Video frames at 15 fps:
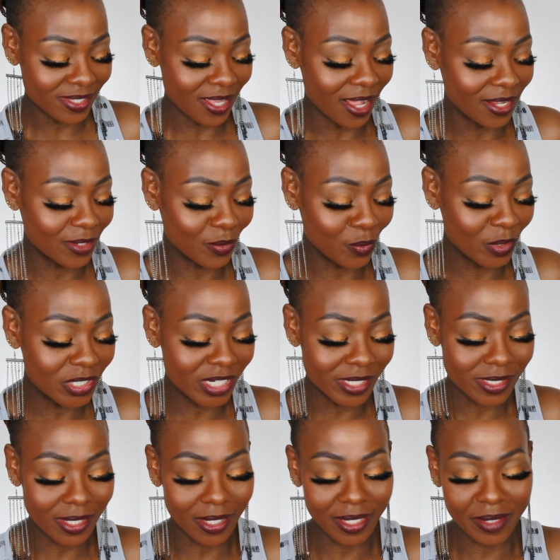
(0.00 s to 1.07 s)
and which is
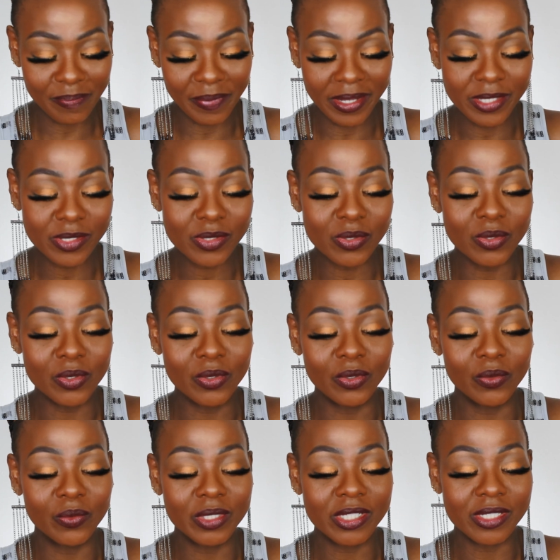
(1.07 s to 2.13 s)
the lip pencil,
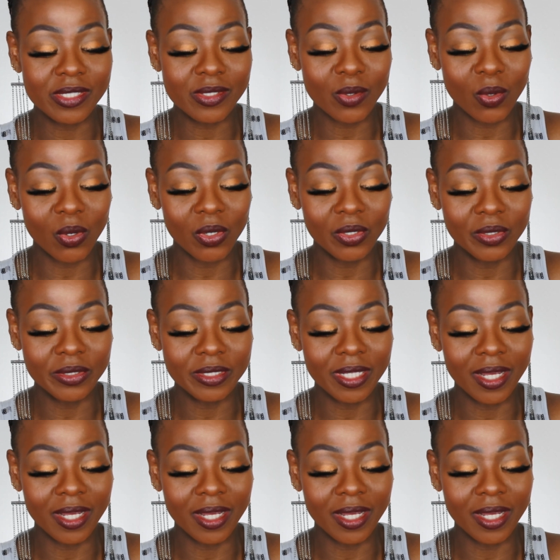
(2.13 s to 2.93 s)
which is called